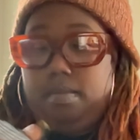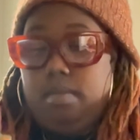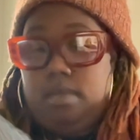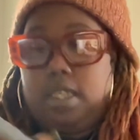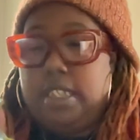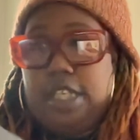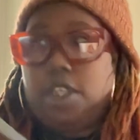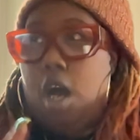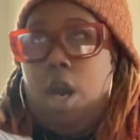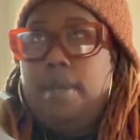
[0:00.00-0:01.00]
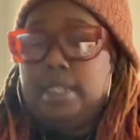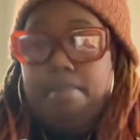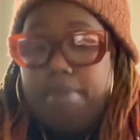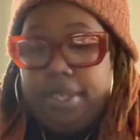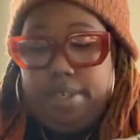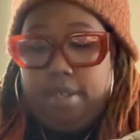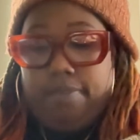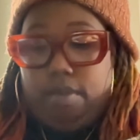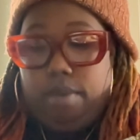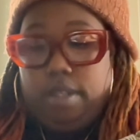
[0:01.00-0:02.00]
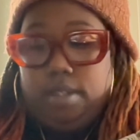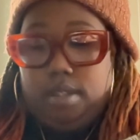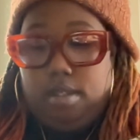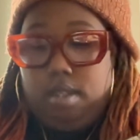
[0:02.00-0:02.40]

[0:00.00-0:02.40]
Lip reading: Because there's always a but, of course.